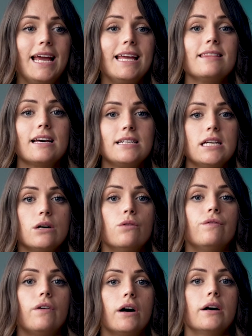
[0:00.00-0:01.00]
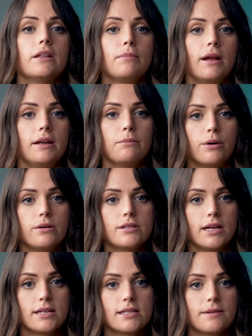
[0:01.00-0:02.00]
in that deal via the planning
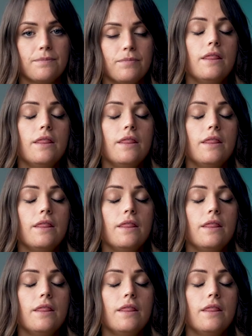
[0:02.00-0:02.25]
process.